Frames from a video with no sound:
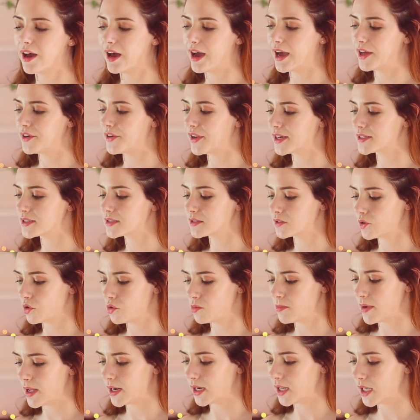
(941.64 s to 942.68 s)
and has
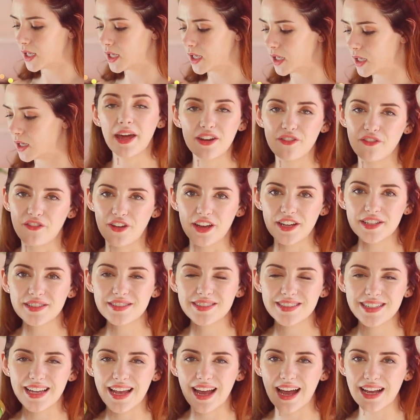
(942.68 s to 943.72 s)
so many
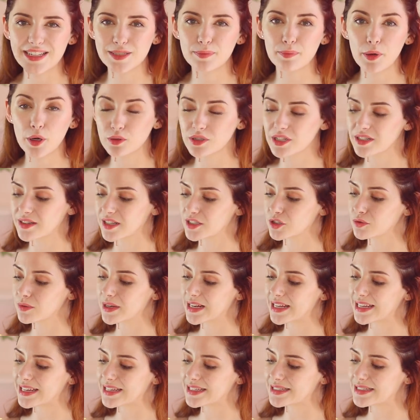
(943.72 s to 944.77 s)
benefits, it has protein that's
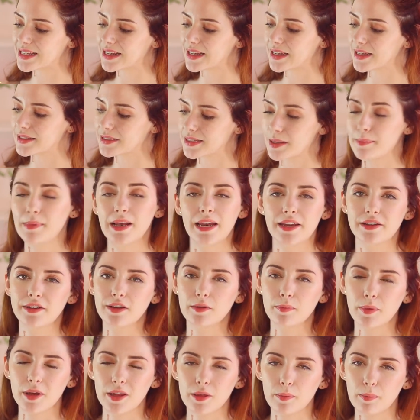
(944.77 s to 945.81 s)
really easily
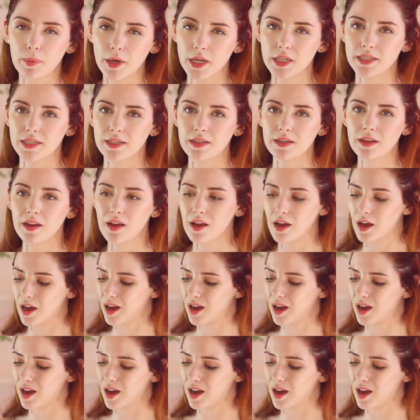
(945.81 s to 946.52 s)
assimilated by the body,